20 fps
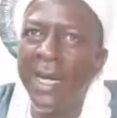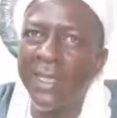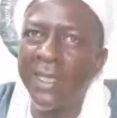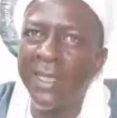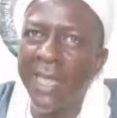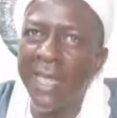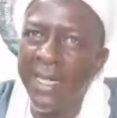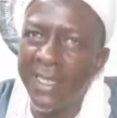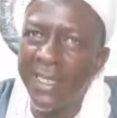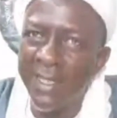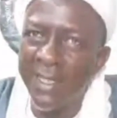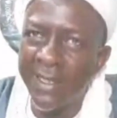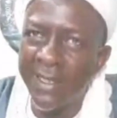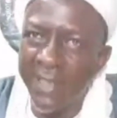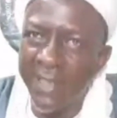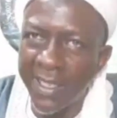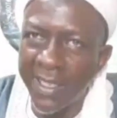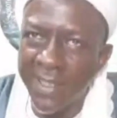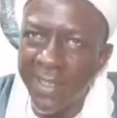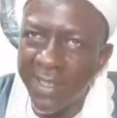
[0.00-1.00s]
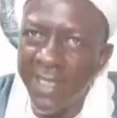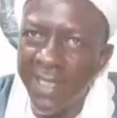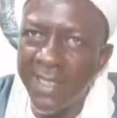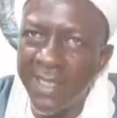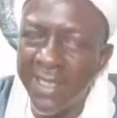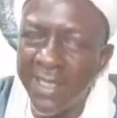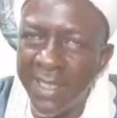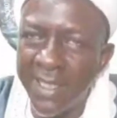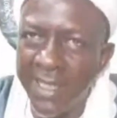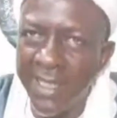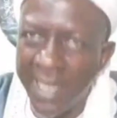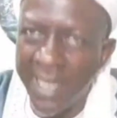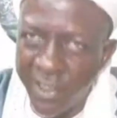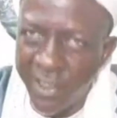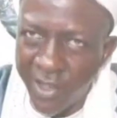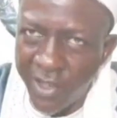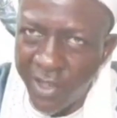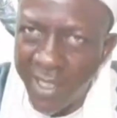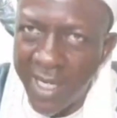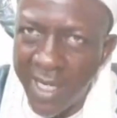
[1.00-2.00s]
36 states in
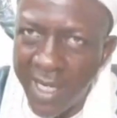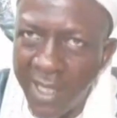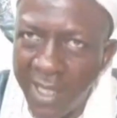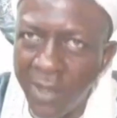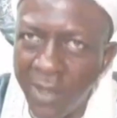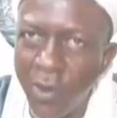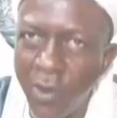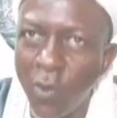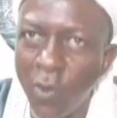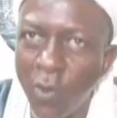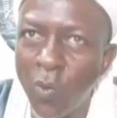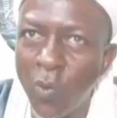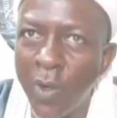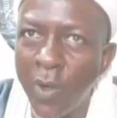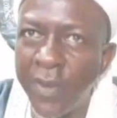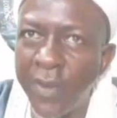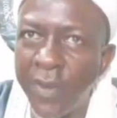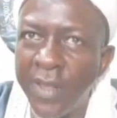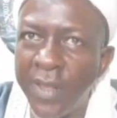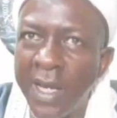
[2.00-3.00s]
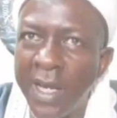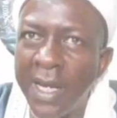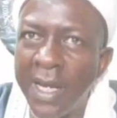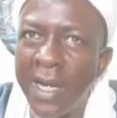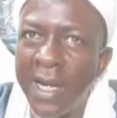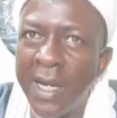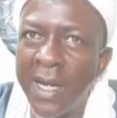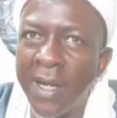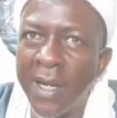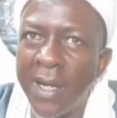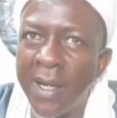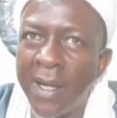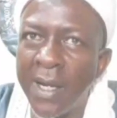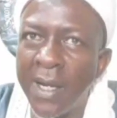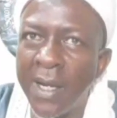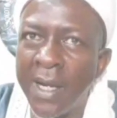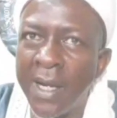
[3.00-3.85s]
Nigeria, with the